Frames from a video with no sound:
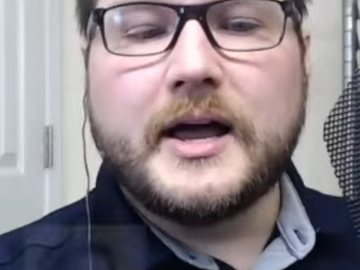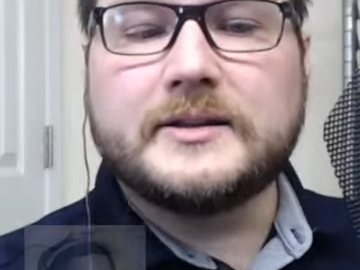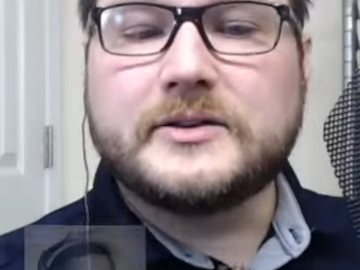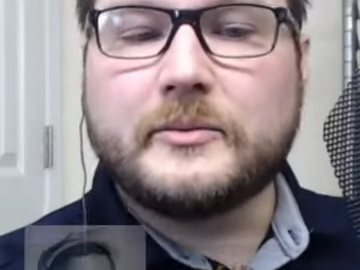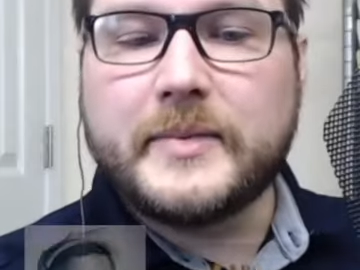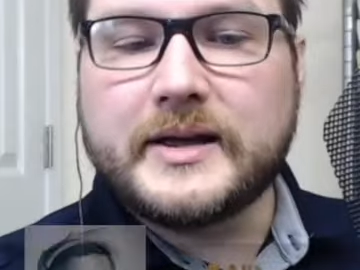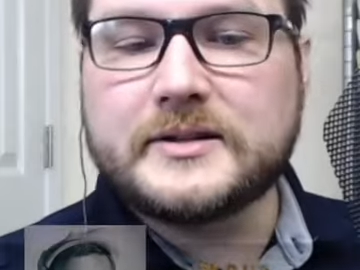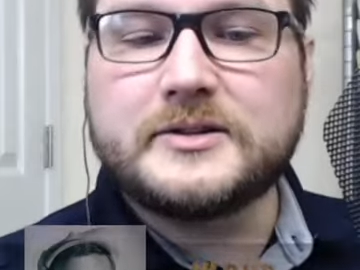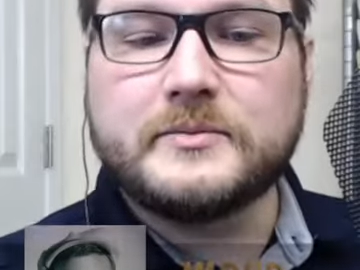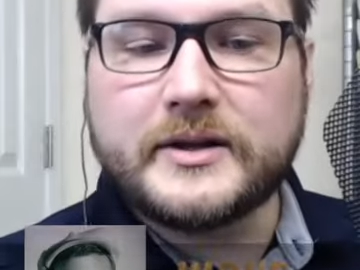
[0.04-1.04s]
And so
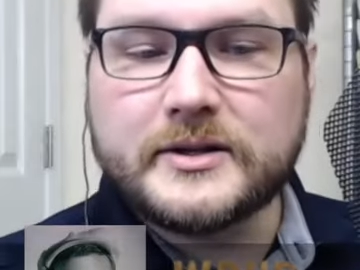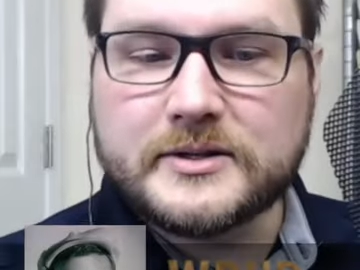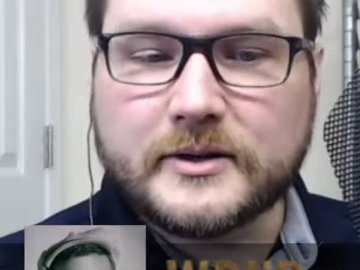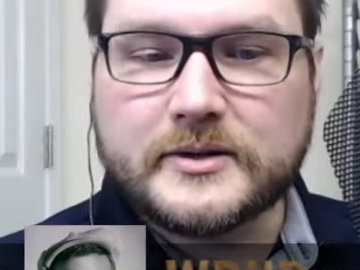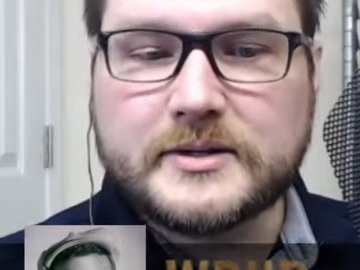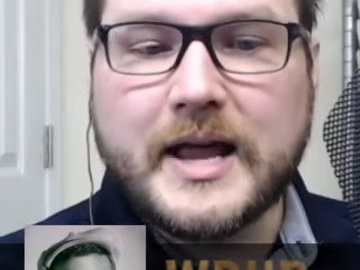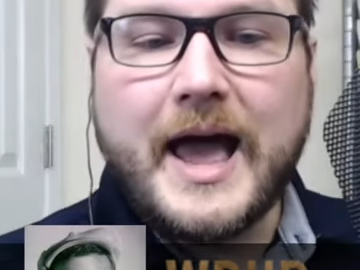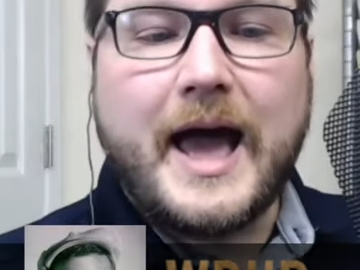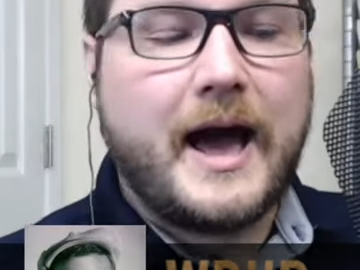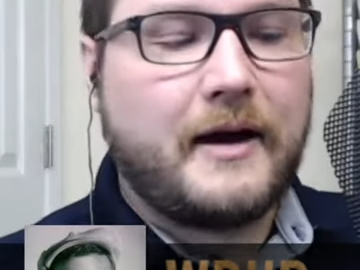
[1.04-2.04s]
message ministers
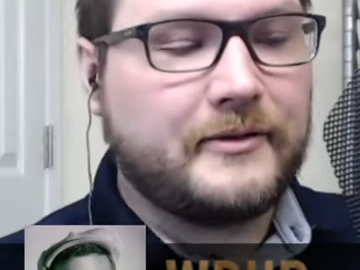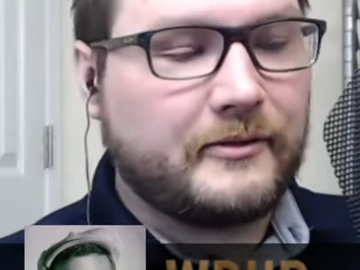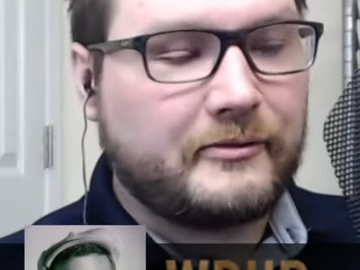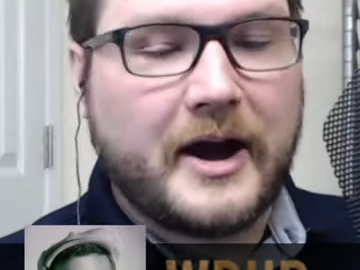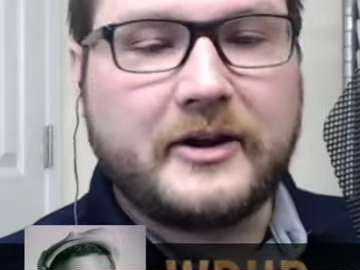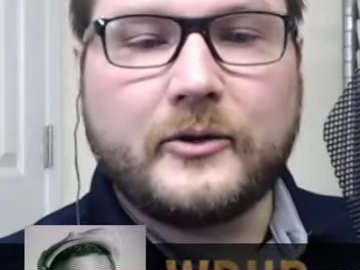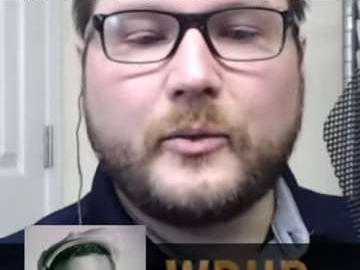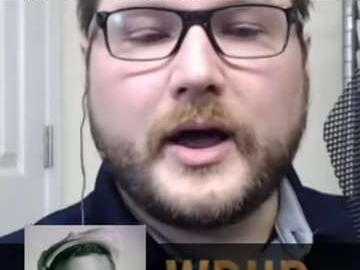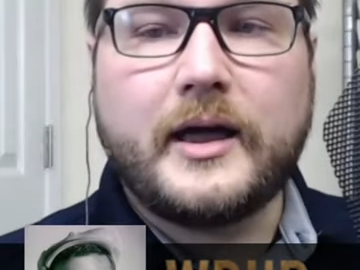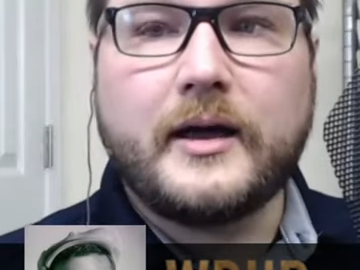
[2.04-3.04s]
have to find a
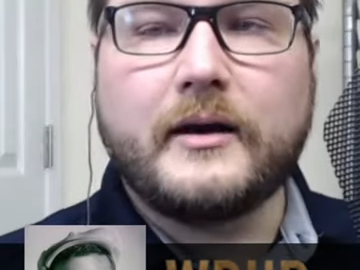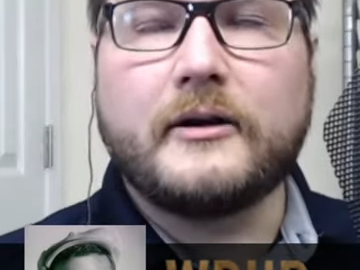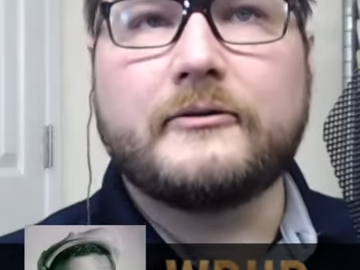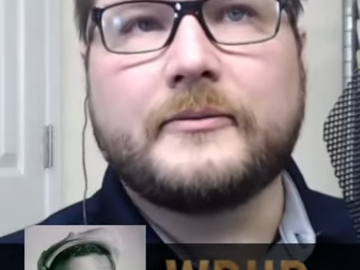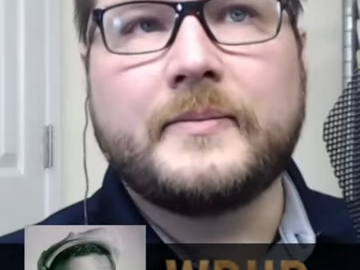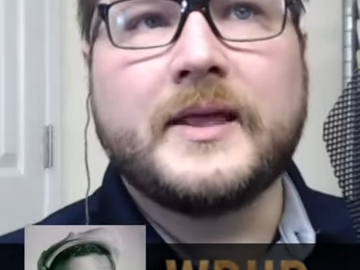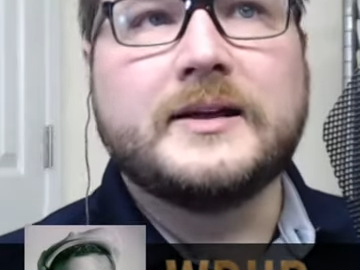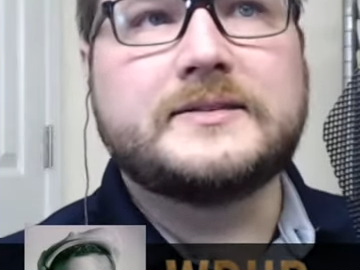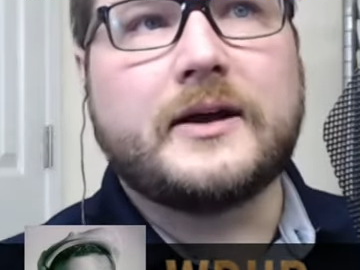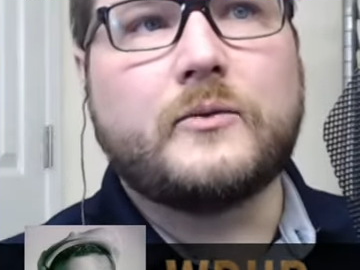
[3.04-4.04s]
way of
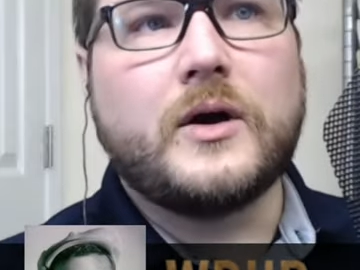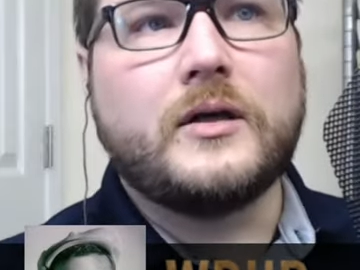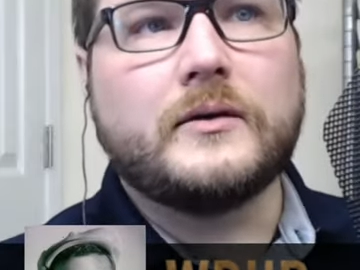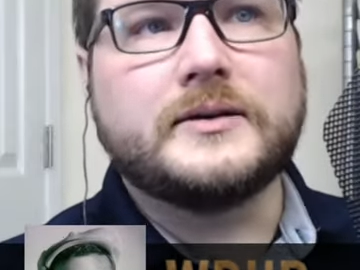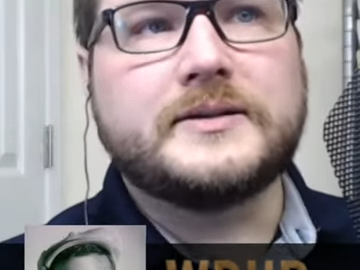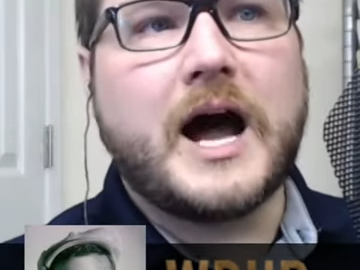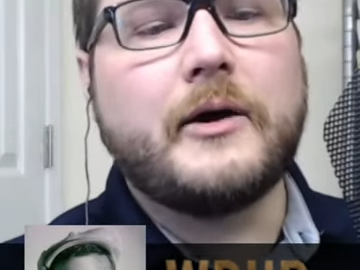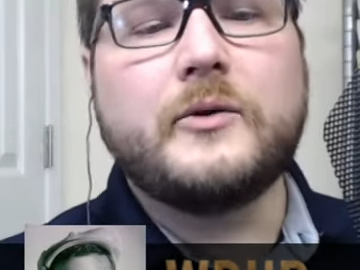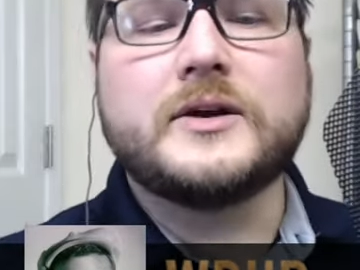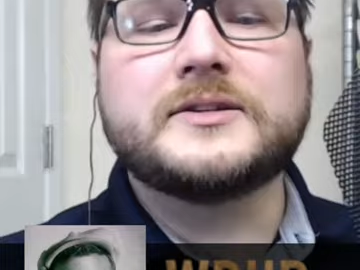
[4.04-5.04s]
saying, well,
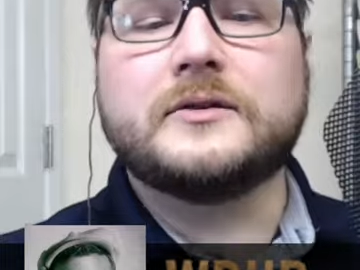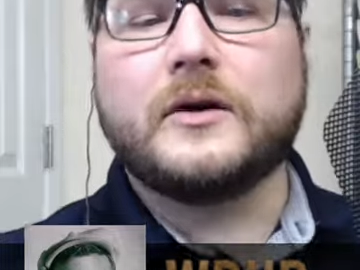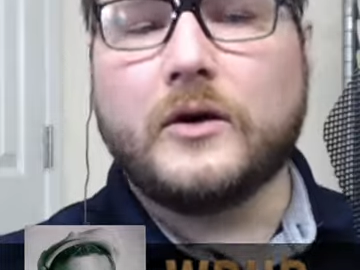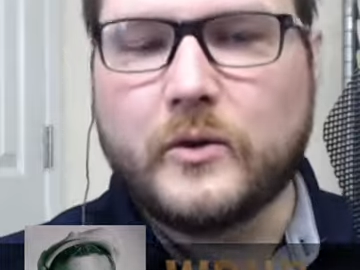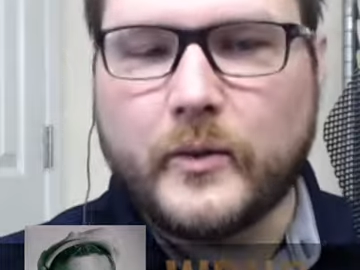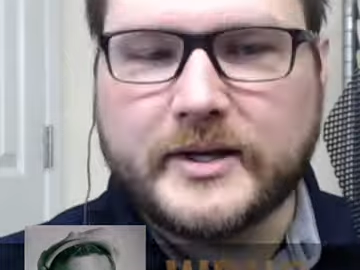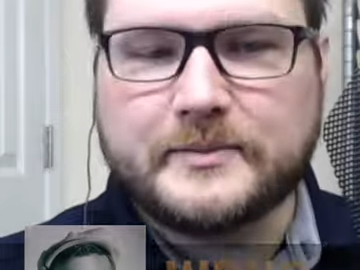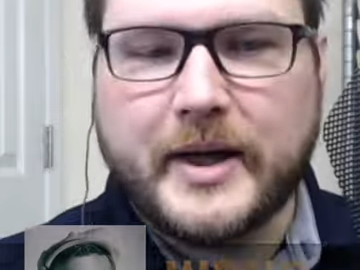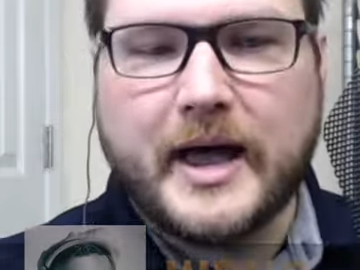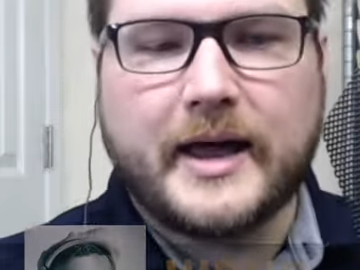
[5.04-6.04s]
Dowie wasn't
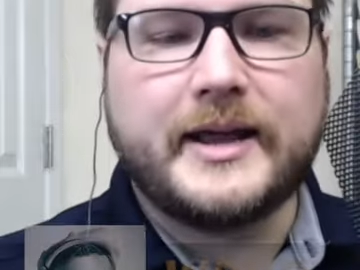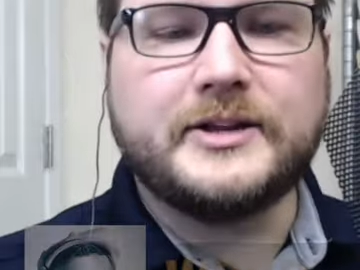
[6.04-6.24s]
always bad.